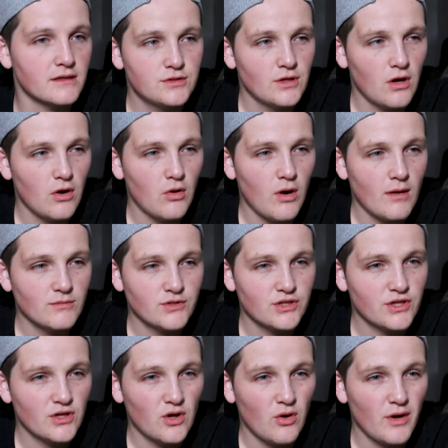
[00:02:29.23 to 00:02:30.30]
So I'm just
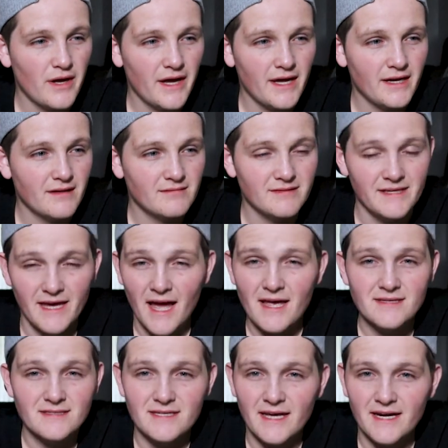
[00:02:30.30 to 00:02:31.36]
going to go ahead and
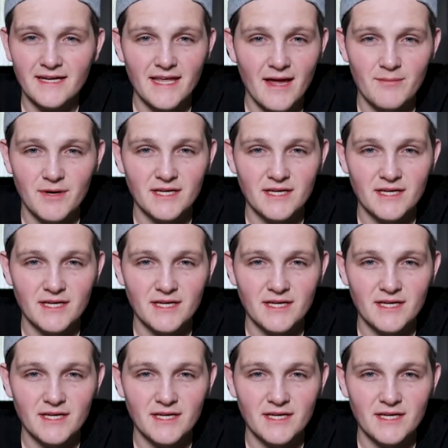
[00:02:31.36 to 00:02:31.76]
guess yet again,